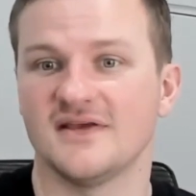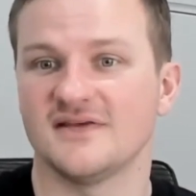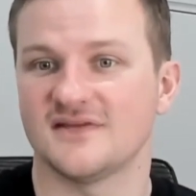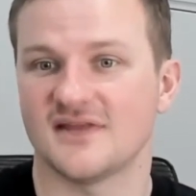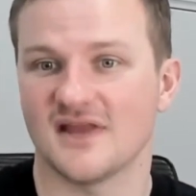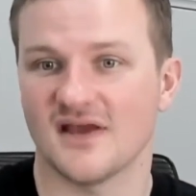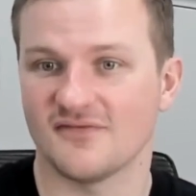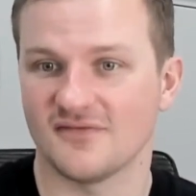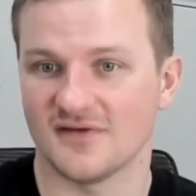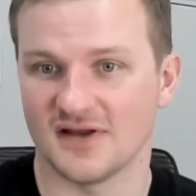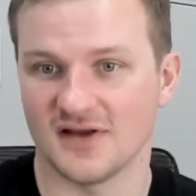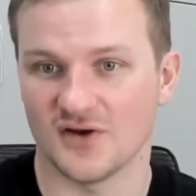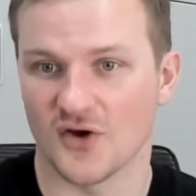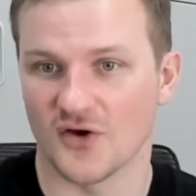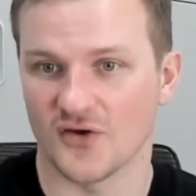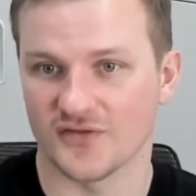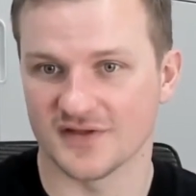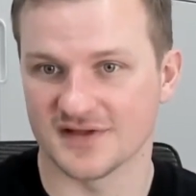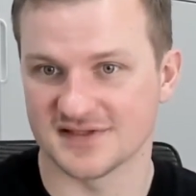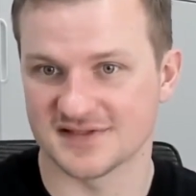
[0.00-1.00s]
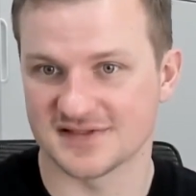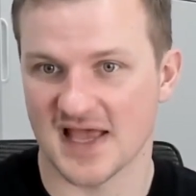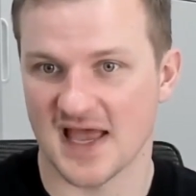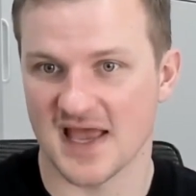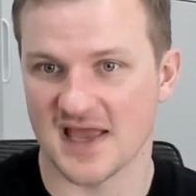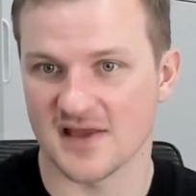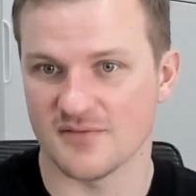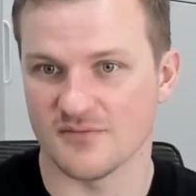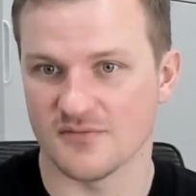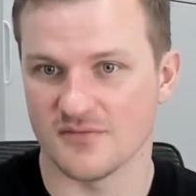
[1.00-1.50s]
definitely not the
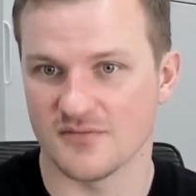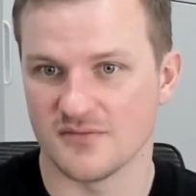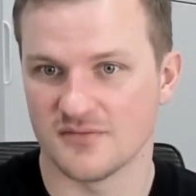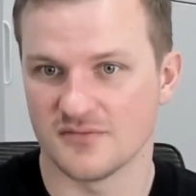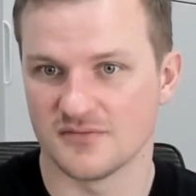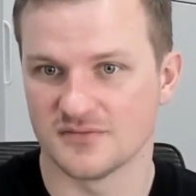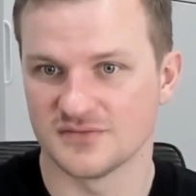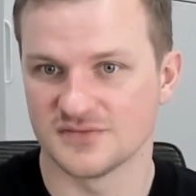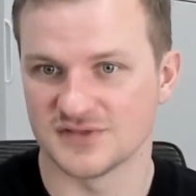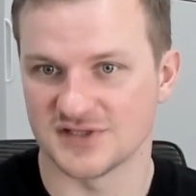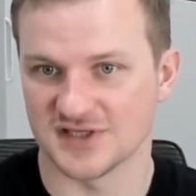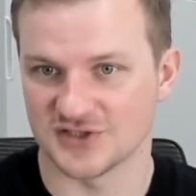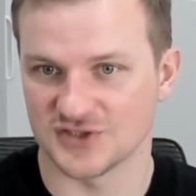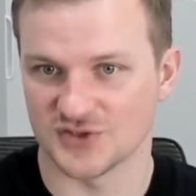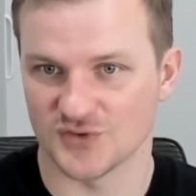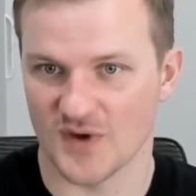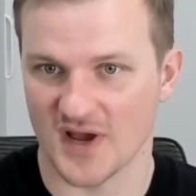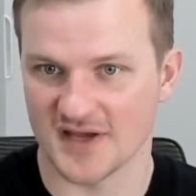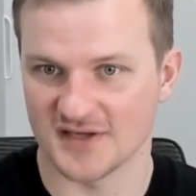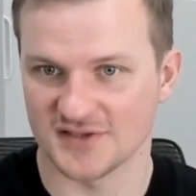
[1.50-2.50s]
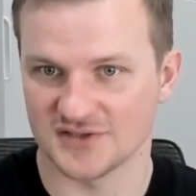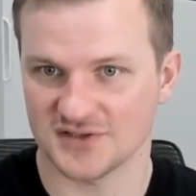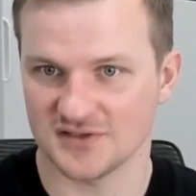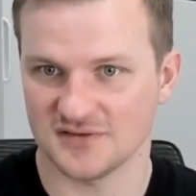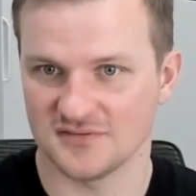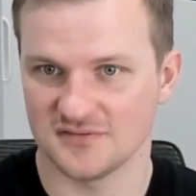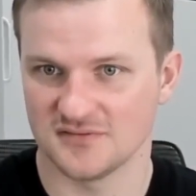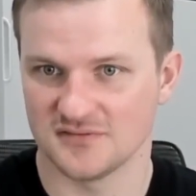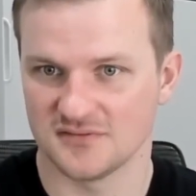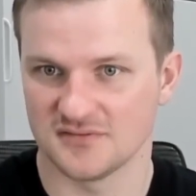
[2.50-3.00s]
same situation.
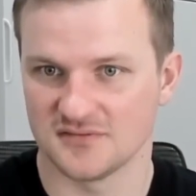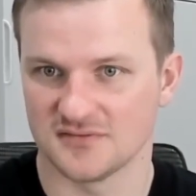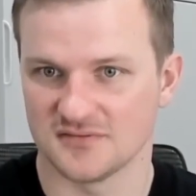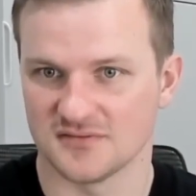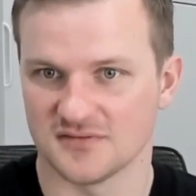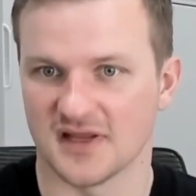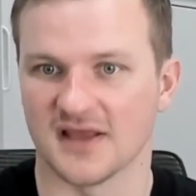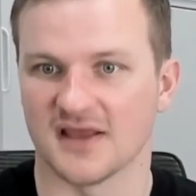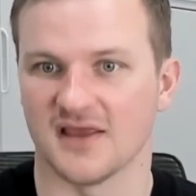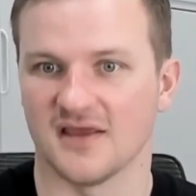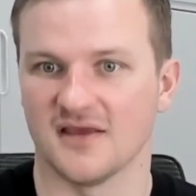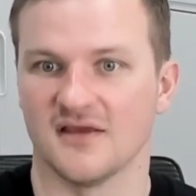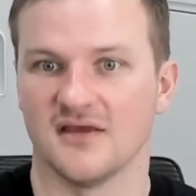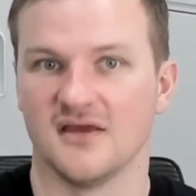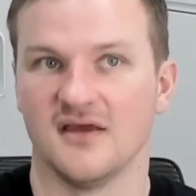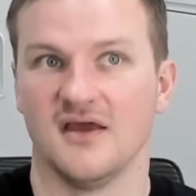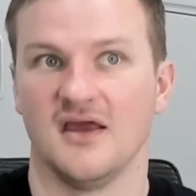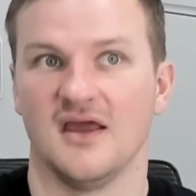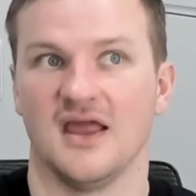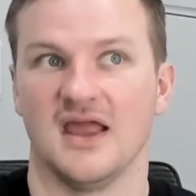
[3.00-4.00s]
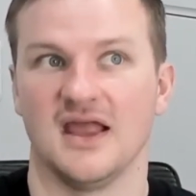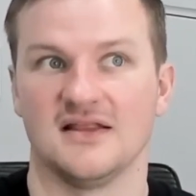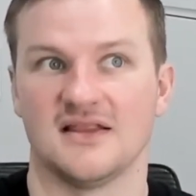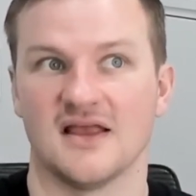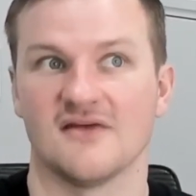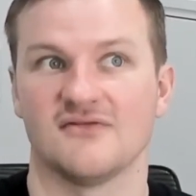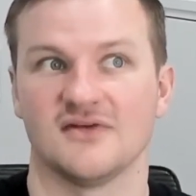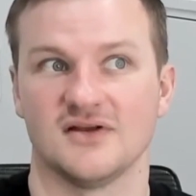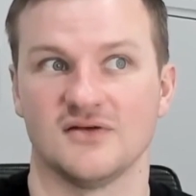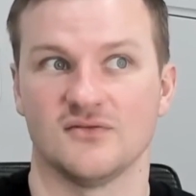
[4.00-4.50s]
It
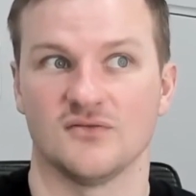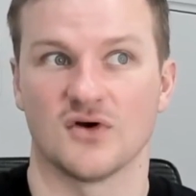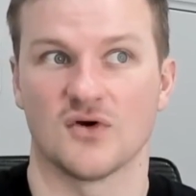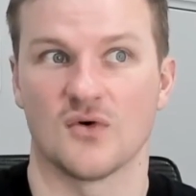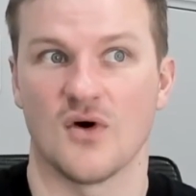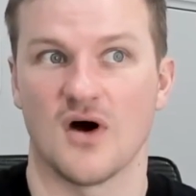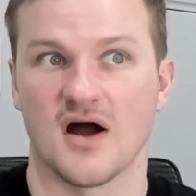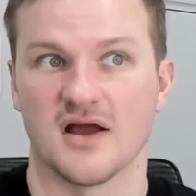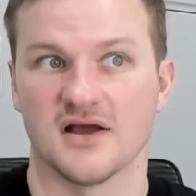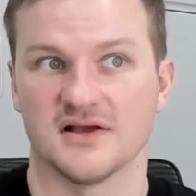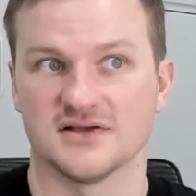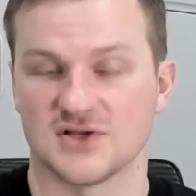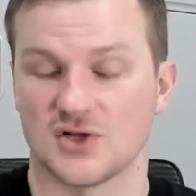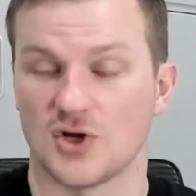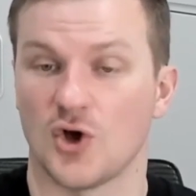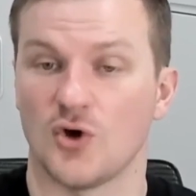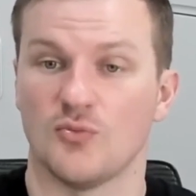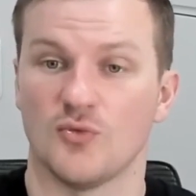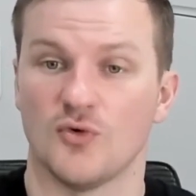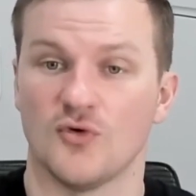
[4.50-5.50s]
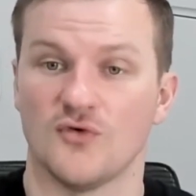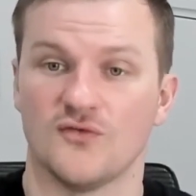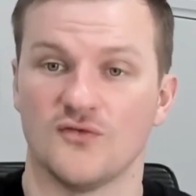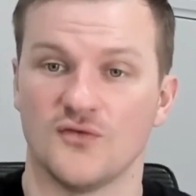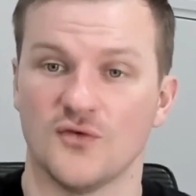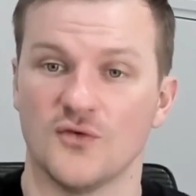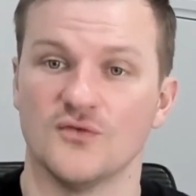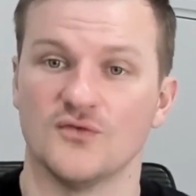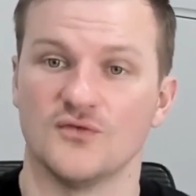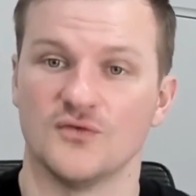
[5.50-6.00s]
definitely requires a lot more
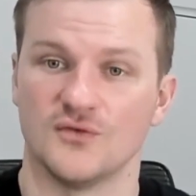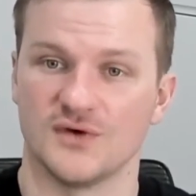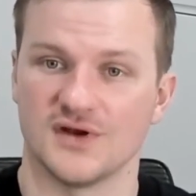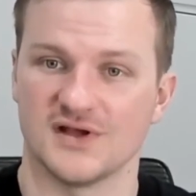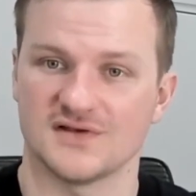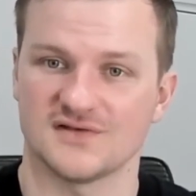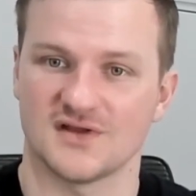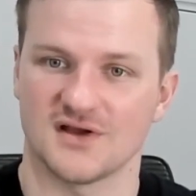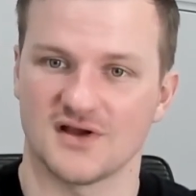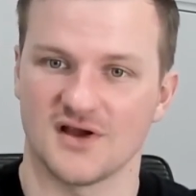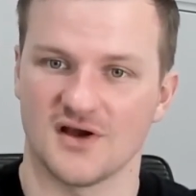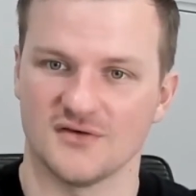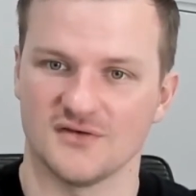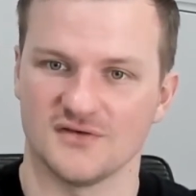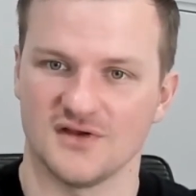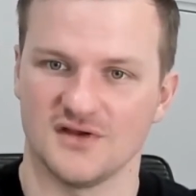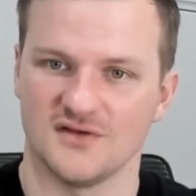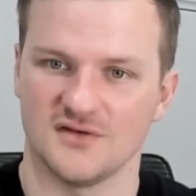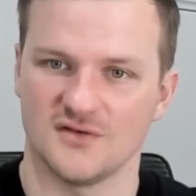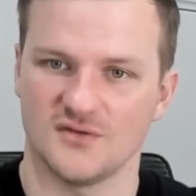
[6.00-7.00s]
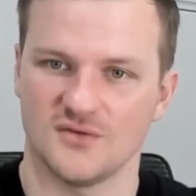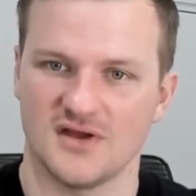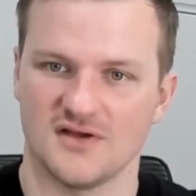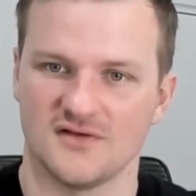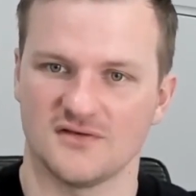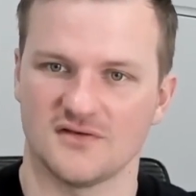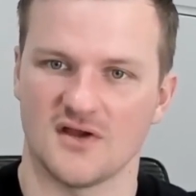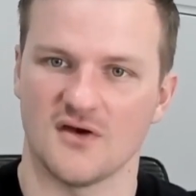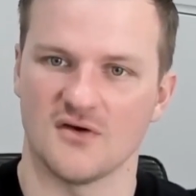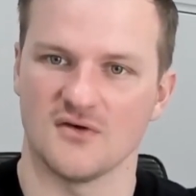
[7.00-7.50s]
thoughtfulness that goes into it.
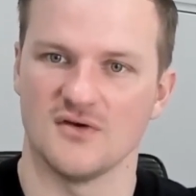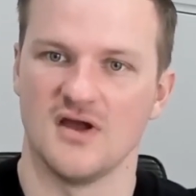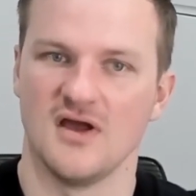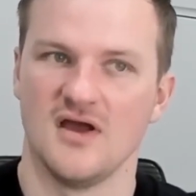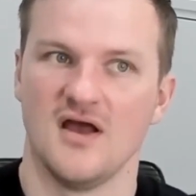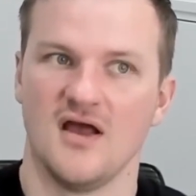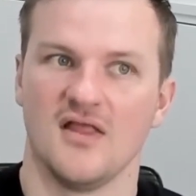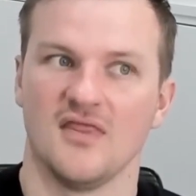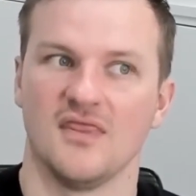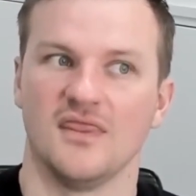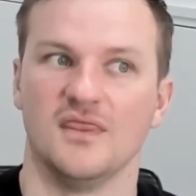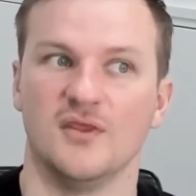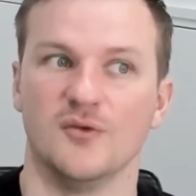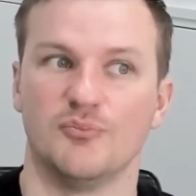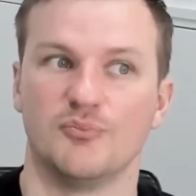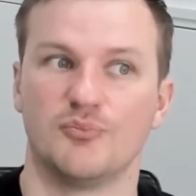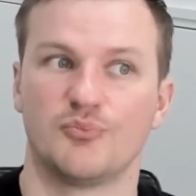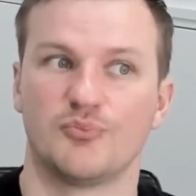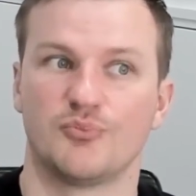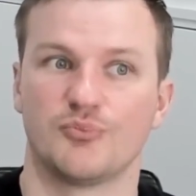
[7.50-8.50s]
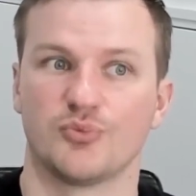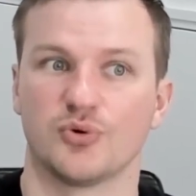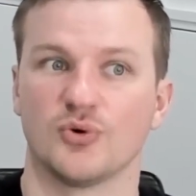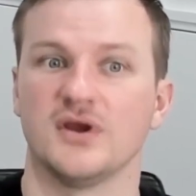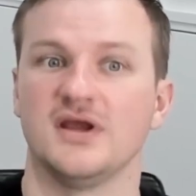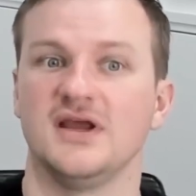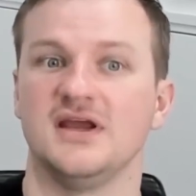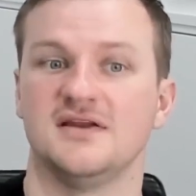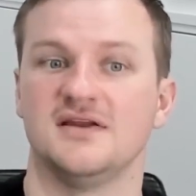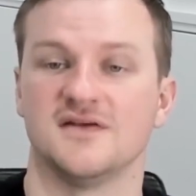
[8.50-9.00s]
So the
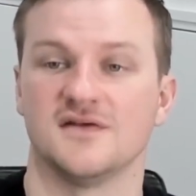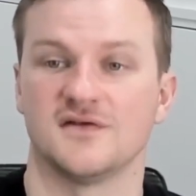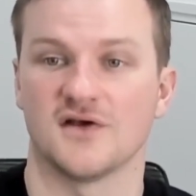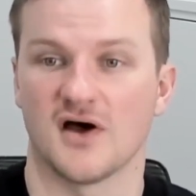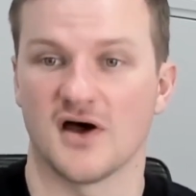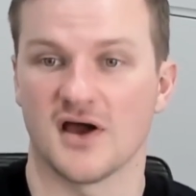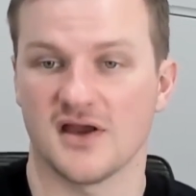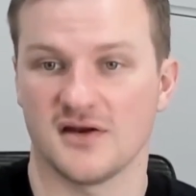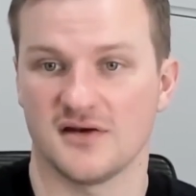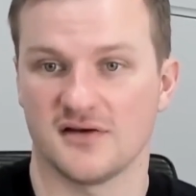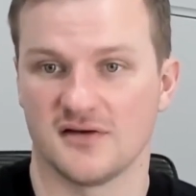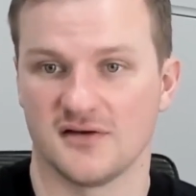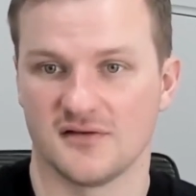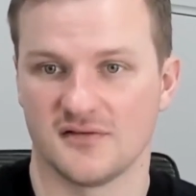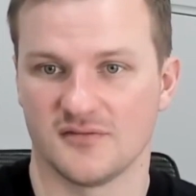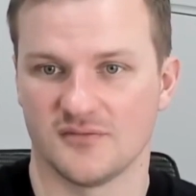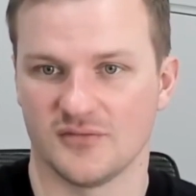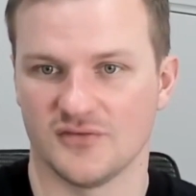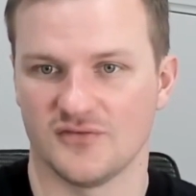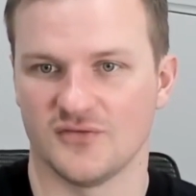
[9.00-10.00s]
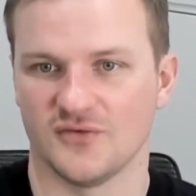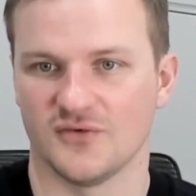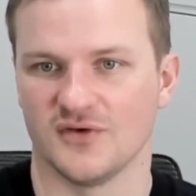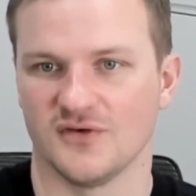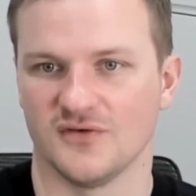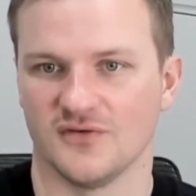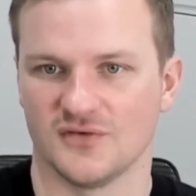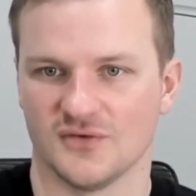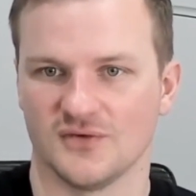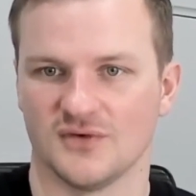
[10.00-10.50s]
pre-design before you
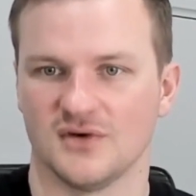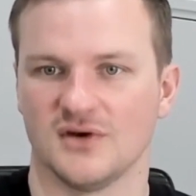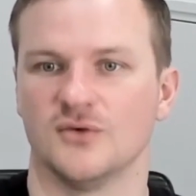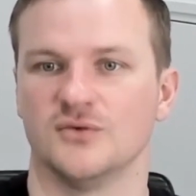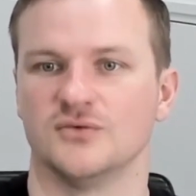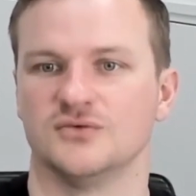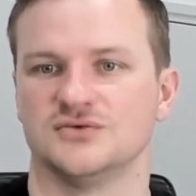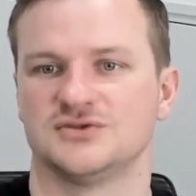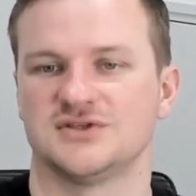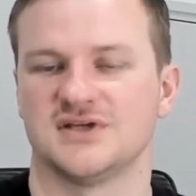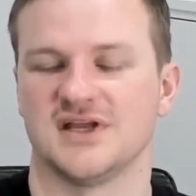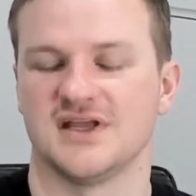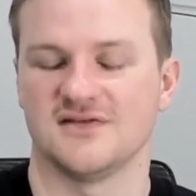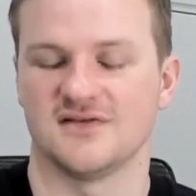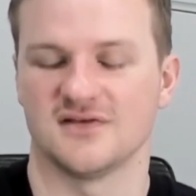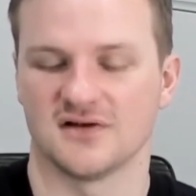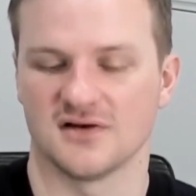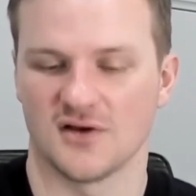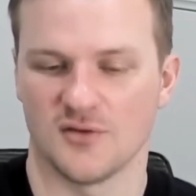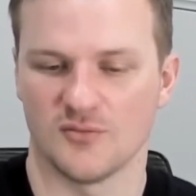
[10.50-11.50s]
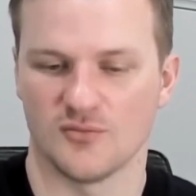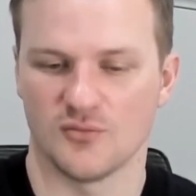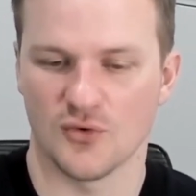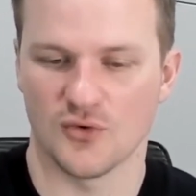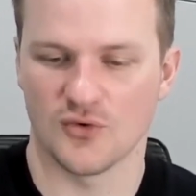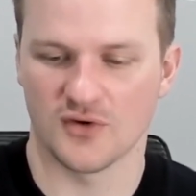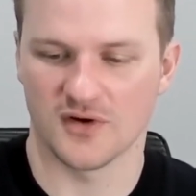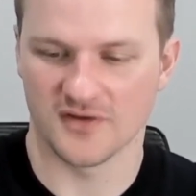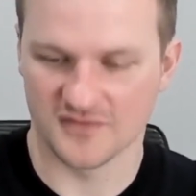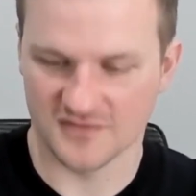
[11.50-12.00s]
sort of launch needs a lot
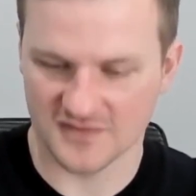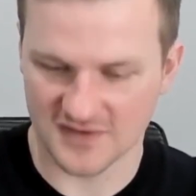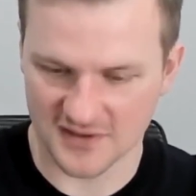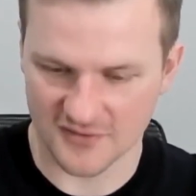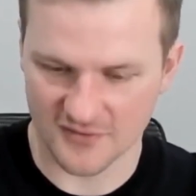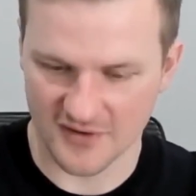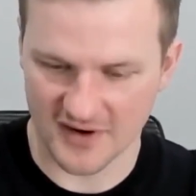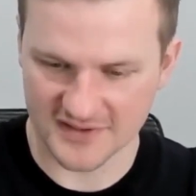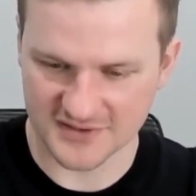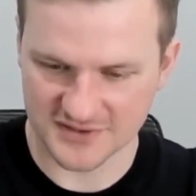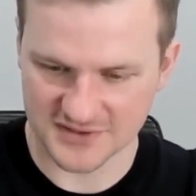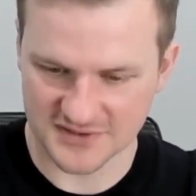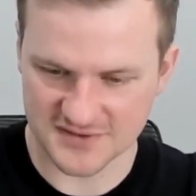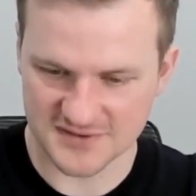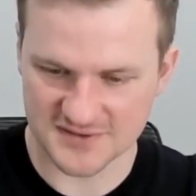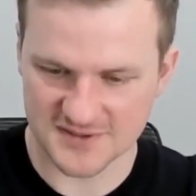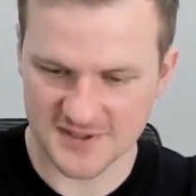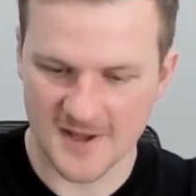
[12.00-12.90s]
more considerations,